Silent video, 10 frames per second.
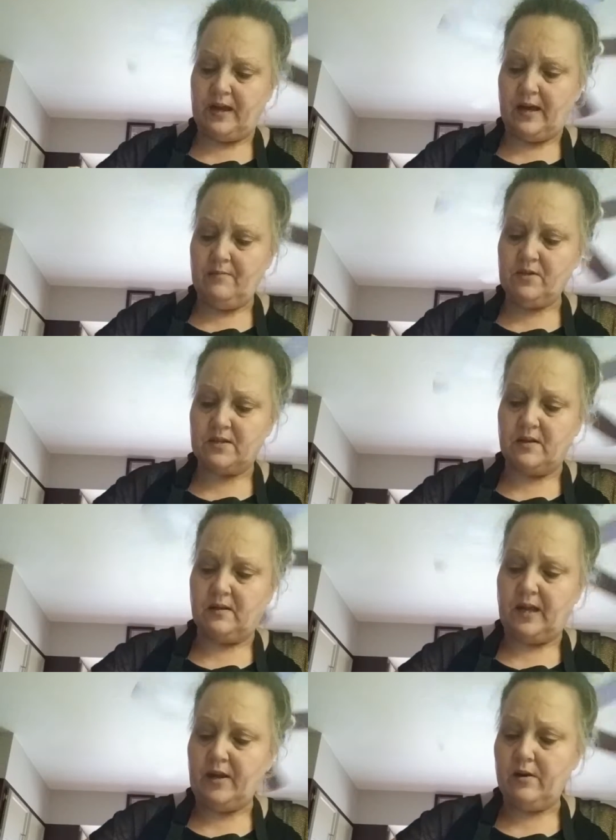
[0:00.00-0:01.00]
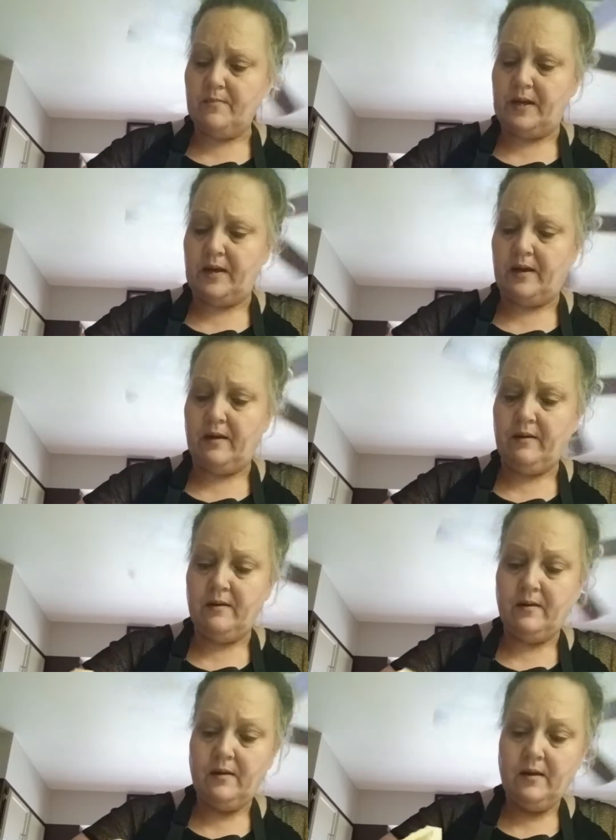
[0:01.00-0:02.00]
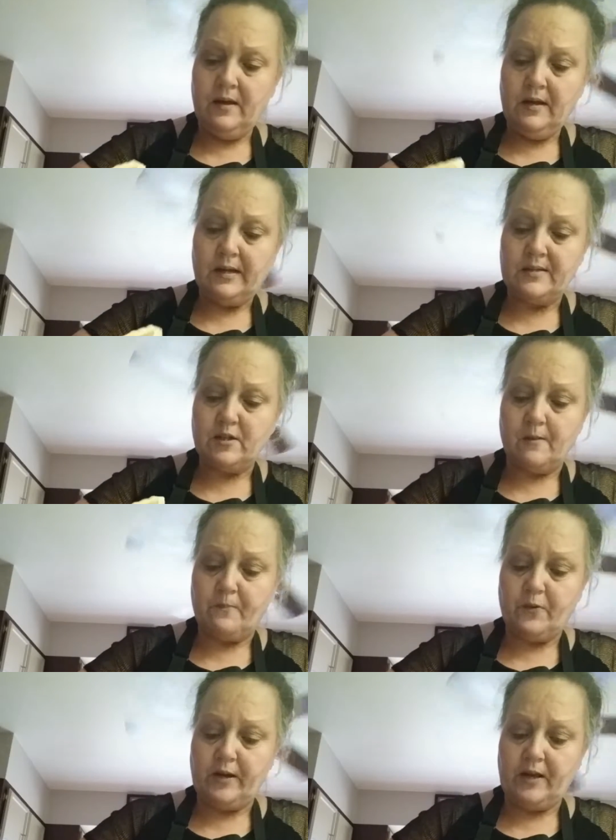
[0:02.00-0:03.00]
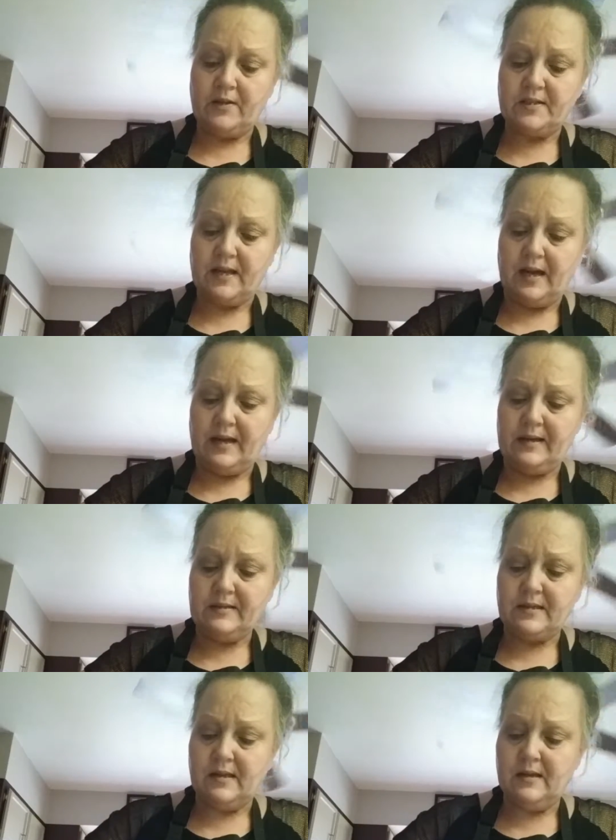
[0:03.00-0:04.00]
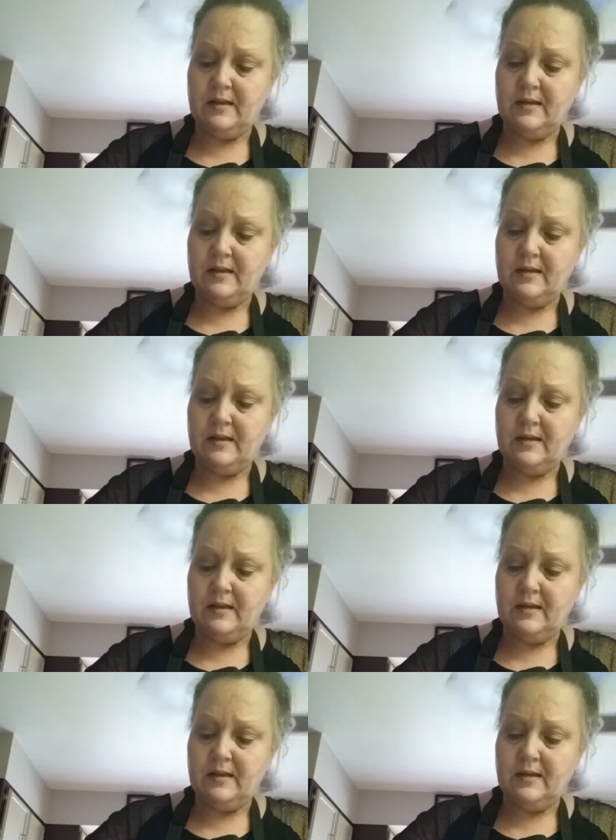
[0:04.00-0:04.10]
that. I'm just going to layer them in there because they're a pretty good size.